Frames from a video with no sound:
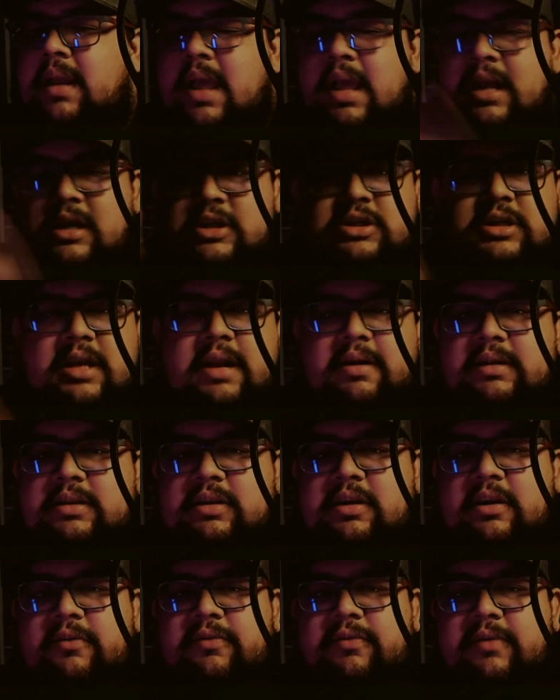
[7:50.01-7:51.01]
share it
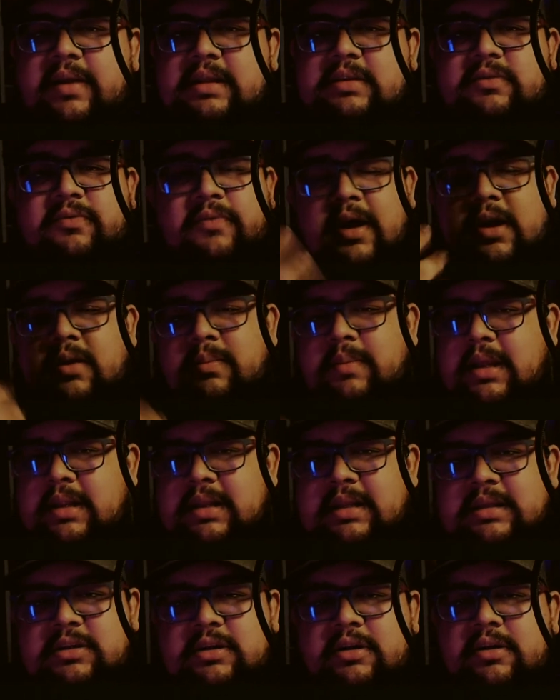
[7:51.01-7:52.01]
to your friends. Follow me on
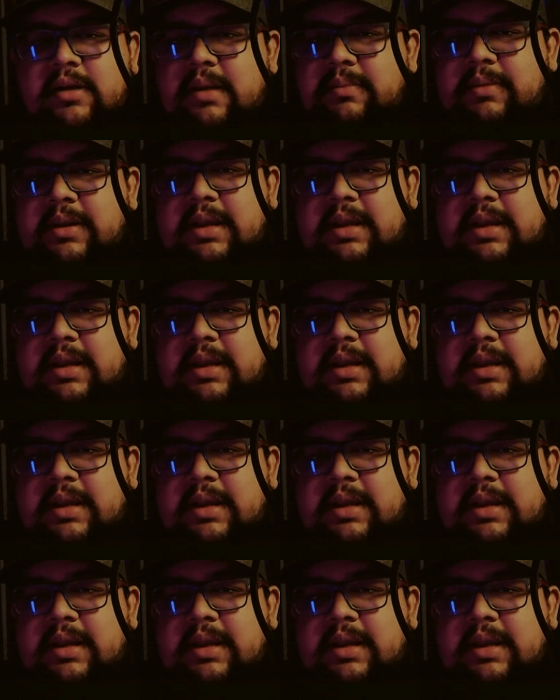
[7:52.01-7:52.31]
Instagram,